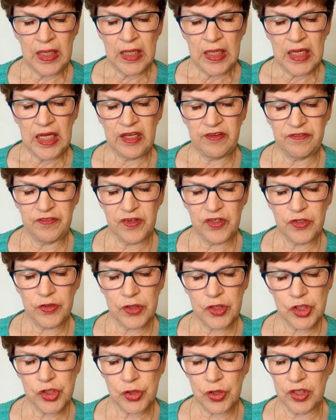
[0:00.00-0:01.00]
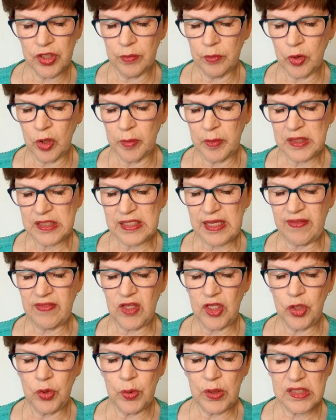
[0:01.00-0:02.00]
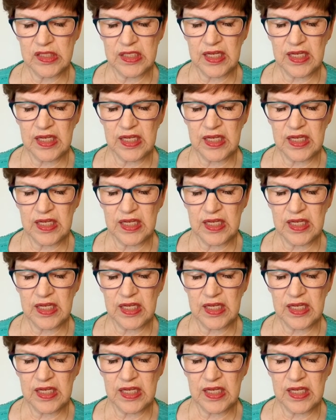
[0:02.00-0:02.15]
He further assured the Mormons that the U.S.